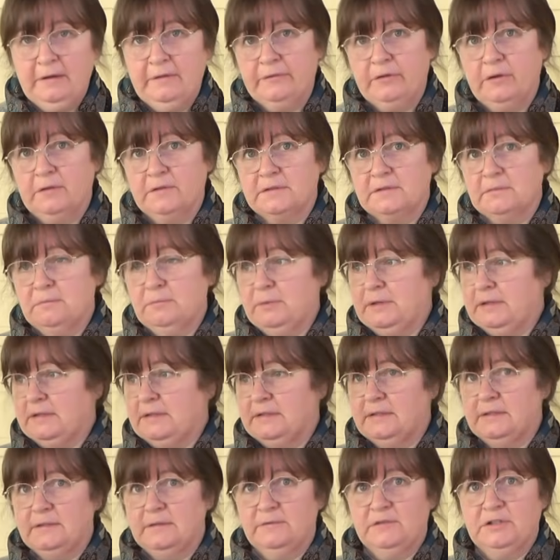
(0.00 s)
I've got some
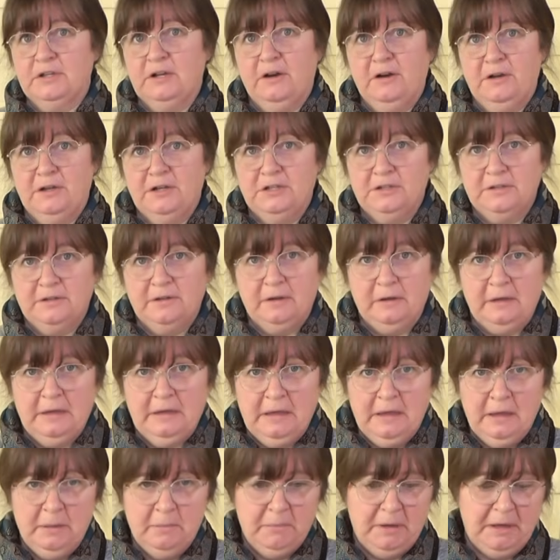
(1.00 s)
pieces of tarnish that
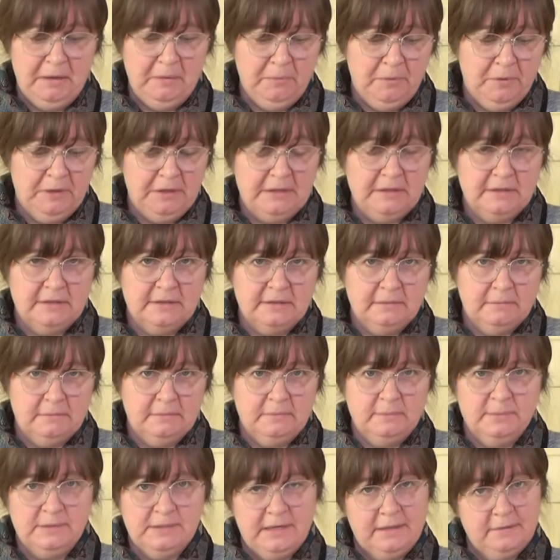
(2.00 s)
might put in some
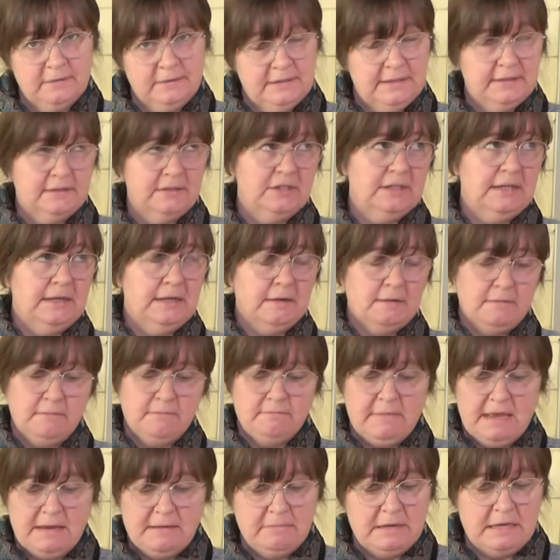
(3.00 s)
slow stitching
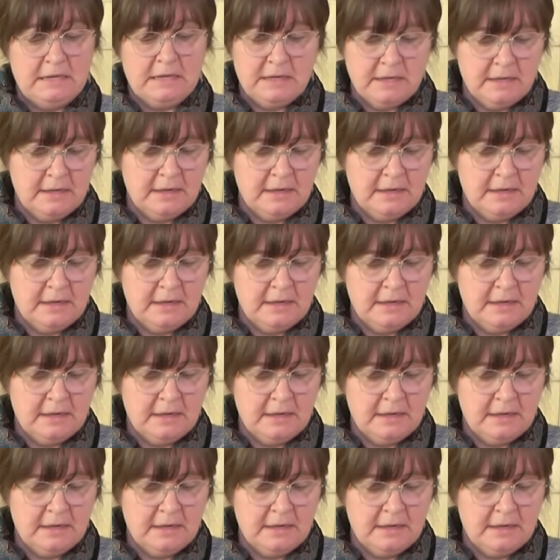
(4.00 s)
maybe,